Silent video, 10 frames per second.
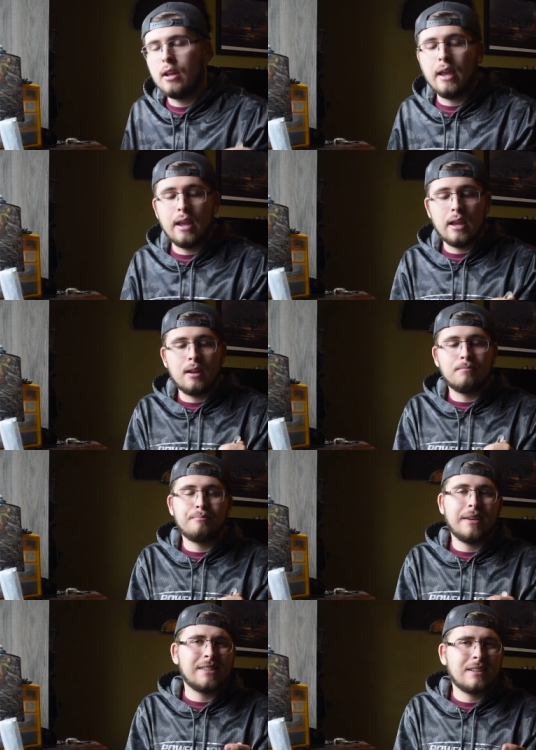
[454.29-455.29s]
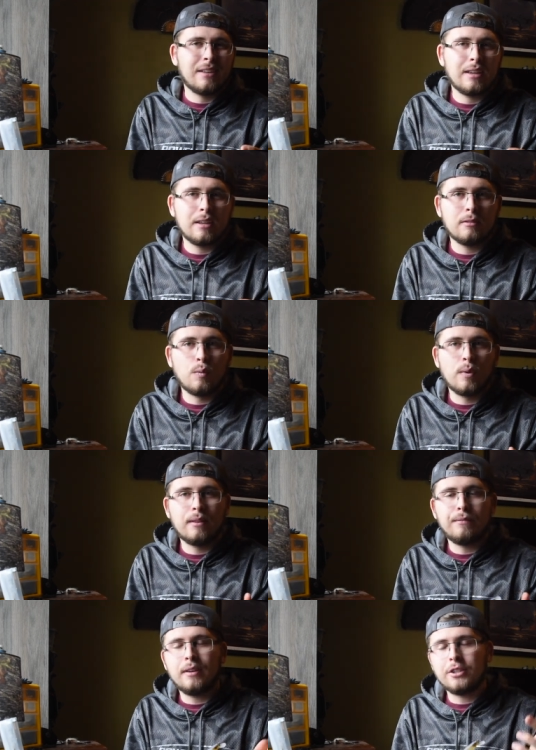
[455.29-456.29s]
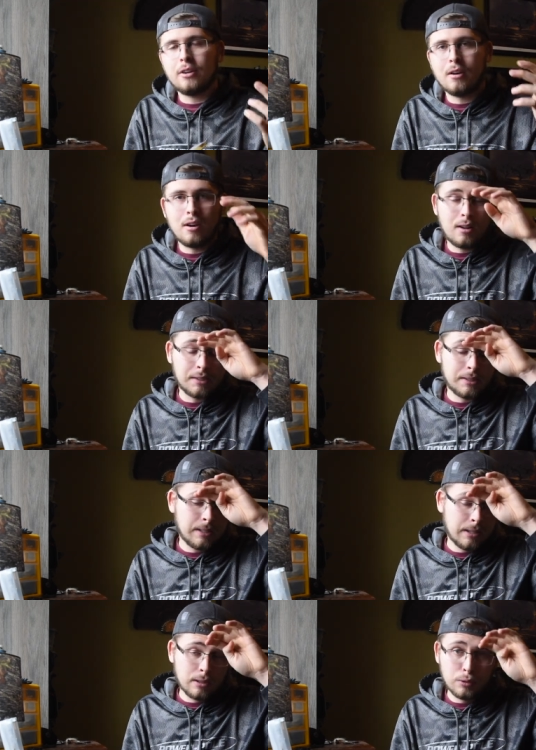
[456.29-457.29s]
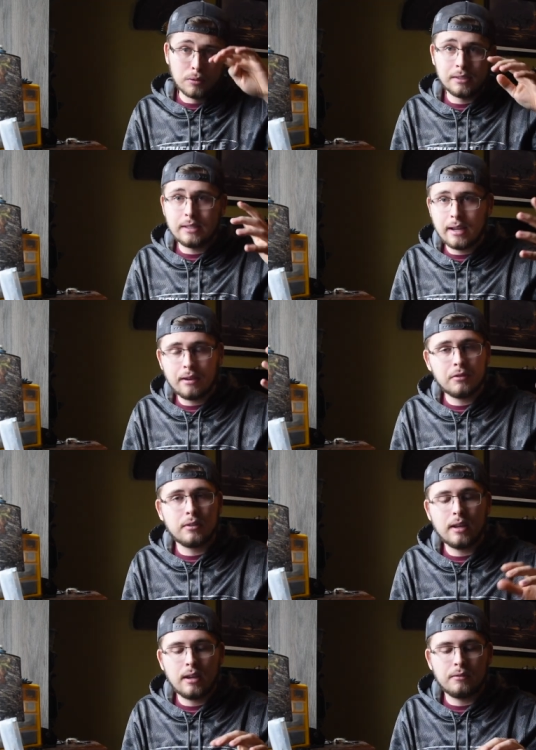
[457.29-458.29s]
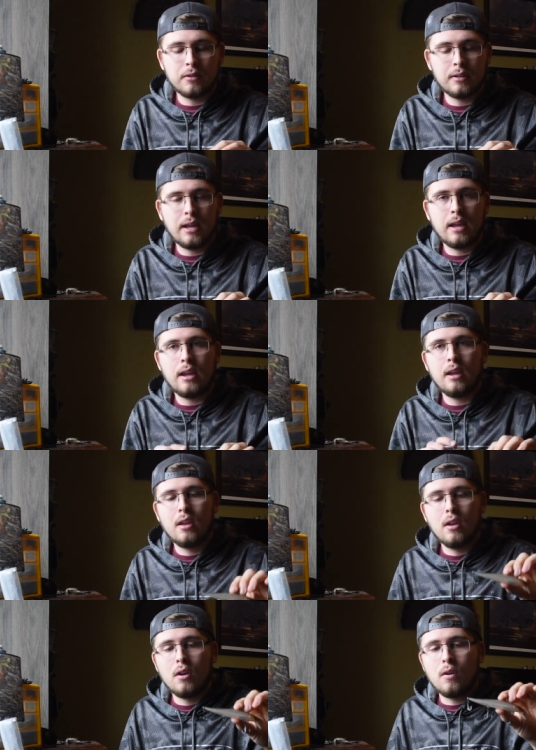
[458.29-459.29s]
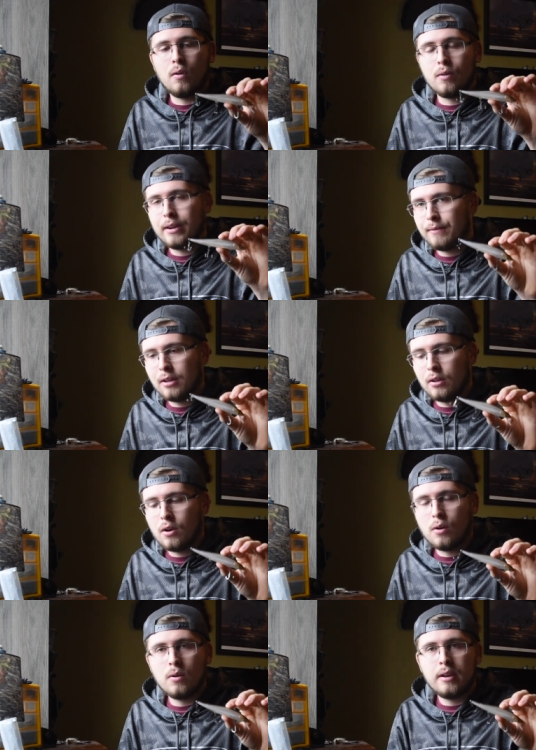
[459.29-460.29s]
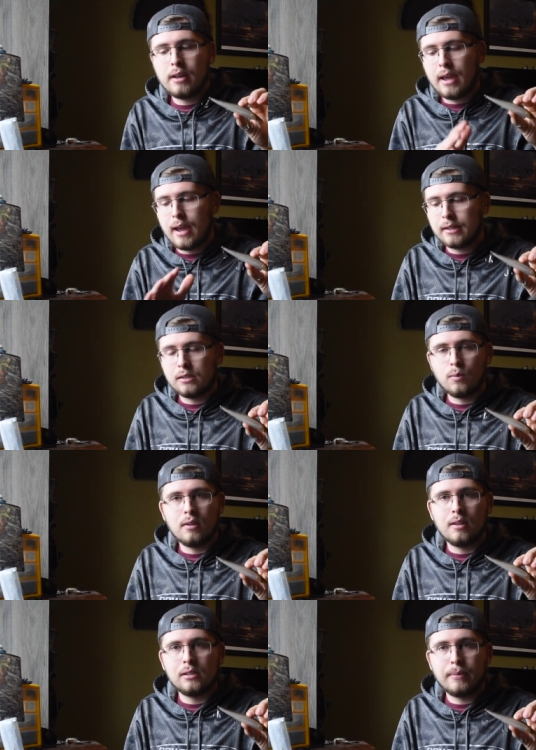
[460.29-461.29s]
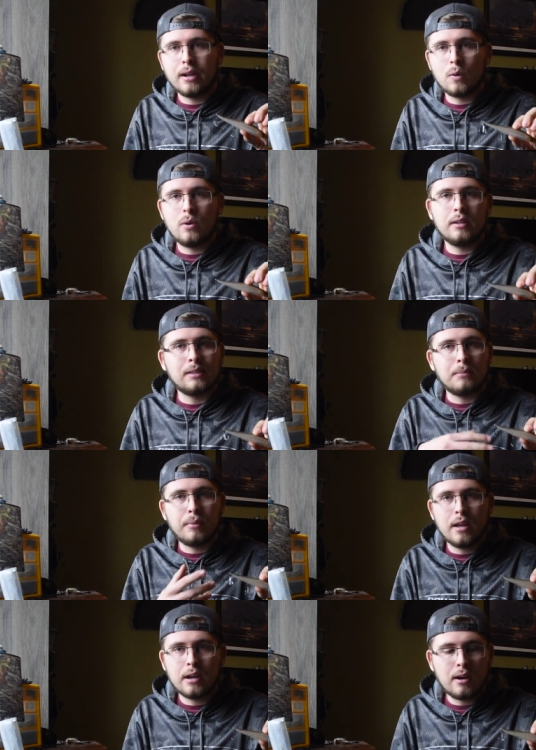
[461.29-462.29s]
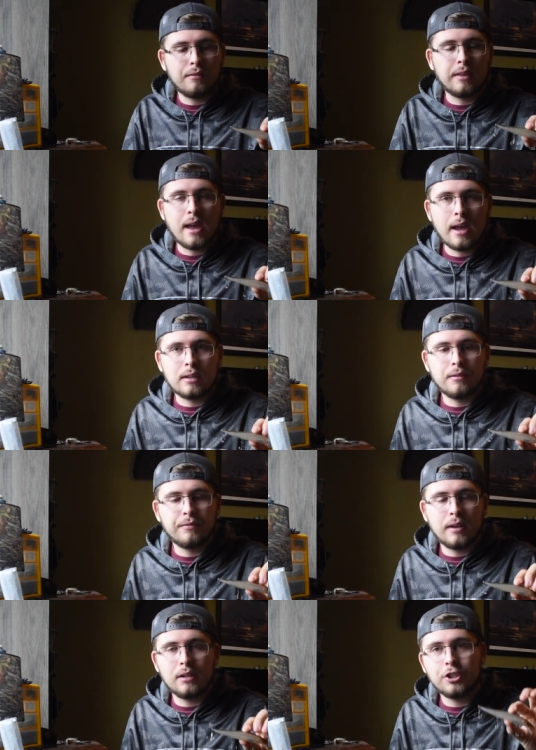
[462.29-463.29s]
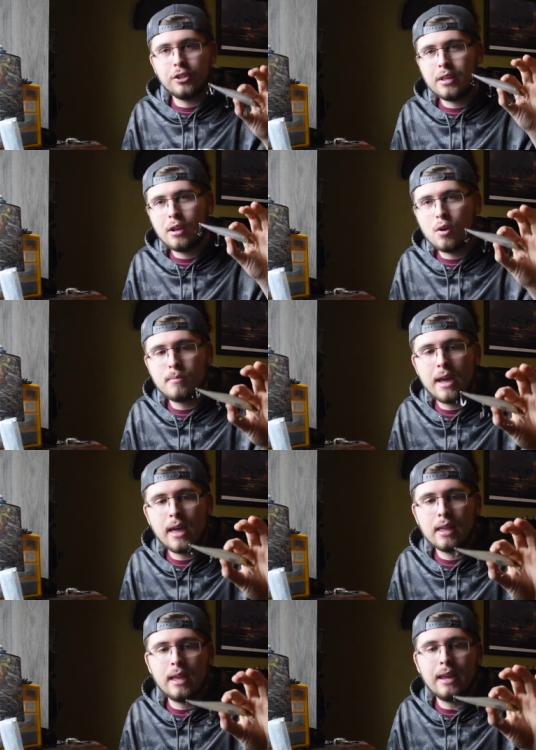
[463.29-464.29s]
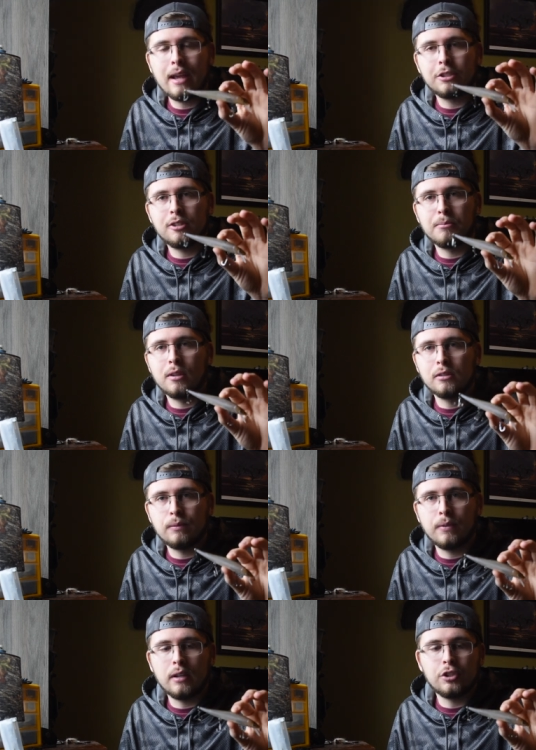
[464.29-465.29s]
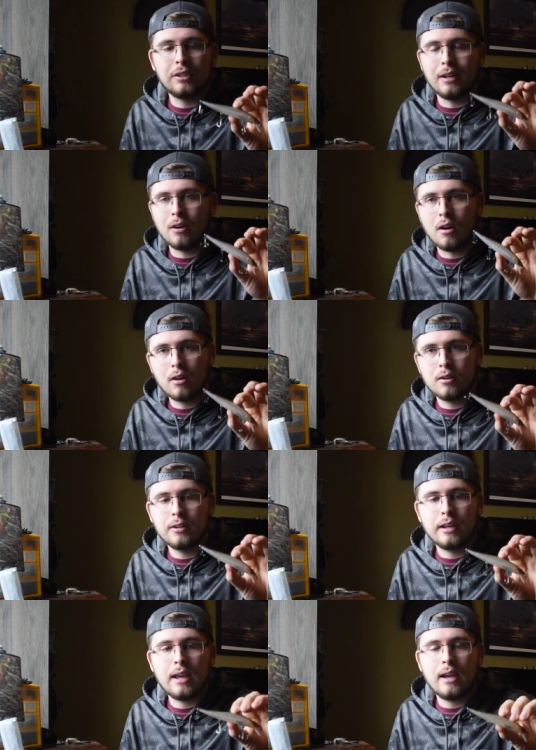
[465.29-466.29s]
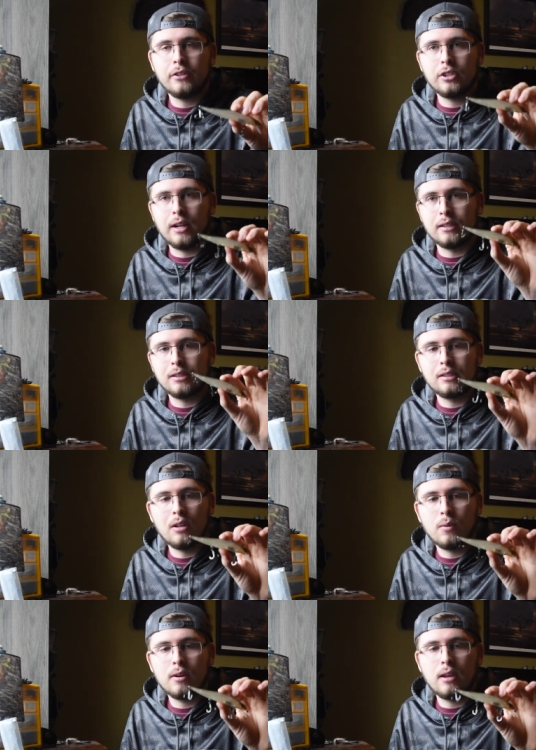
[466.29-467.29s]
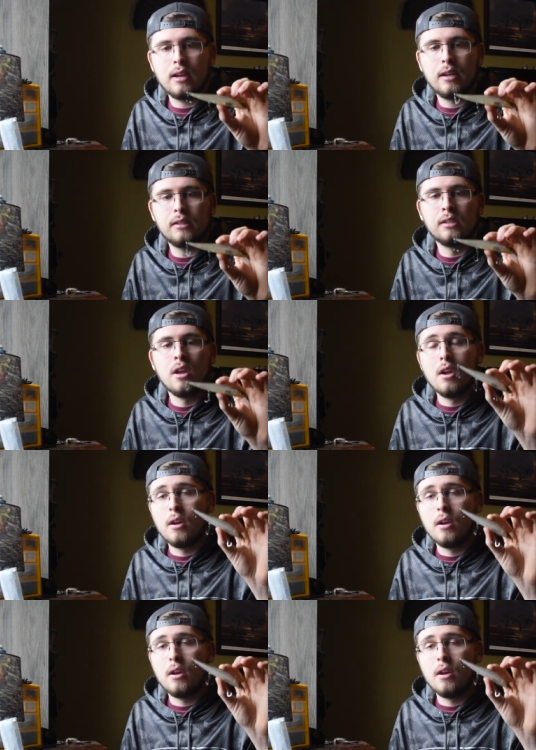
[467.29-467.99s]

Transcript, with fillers: And basically, when the fish are all seeing lures day after day after day, or even you go cast one of these bigger ones, pick off the active fish, you can go back and catch some of those fish that are harder to catch on slower days,